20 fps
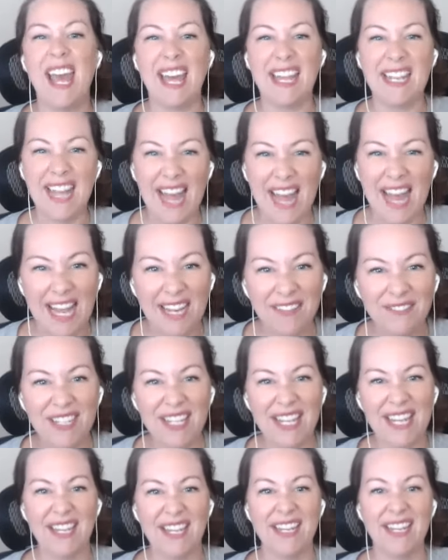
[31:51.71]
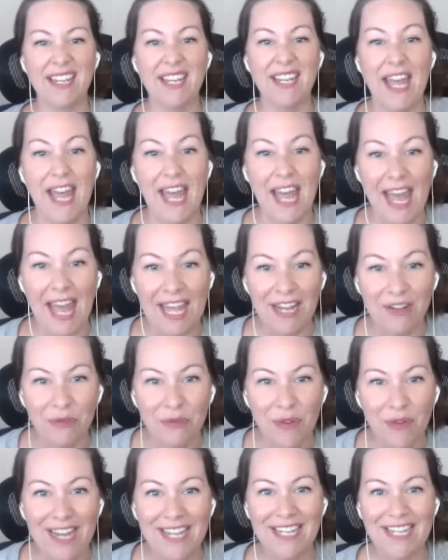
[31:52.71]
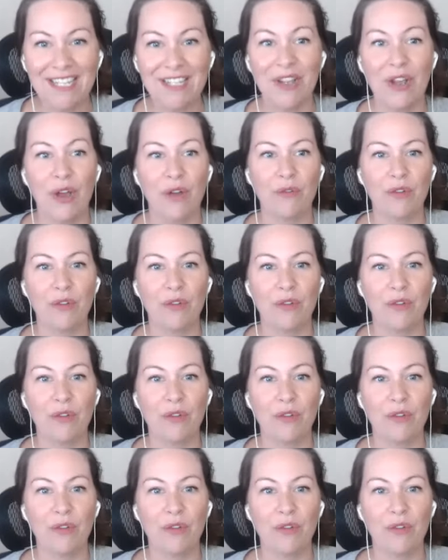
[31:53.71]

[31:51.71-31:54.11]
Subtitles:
and advocating and fighting